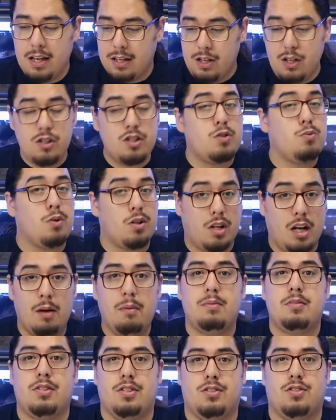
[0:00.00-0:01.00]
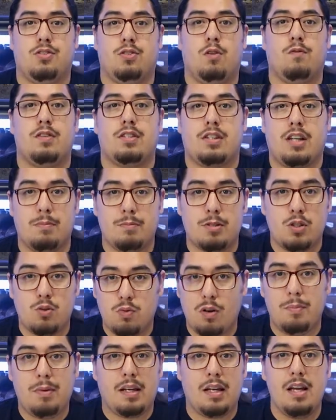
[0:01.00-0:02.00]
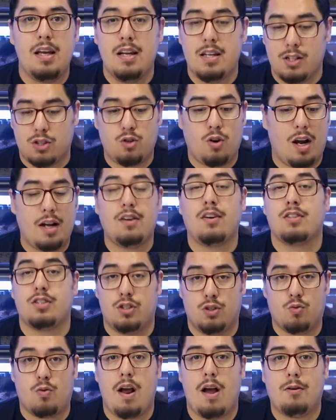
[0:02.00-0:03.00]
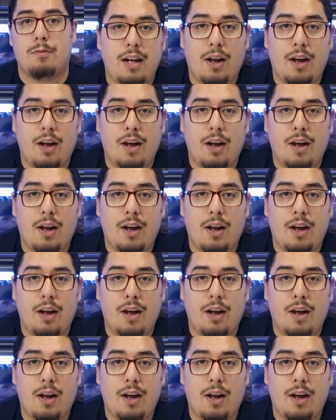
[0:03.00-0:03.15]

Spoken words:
Usually will come to the surface, come swimming, trying not to drown.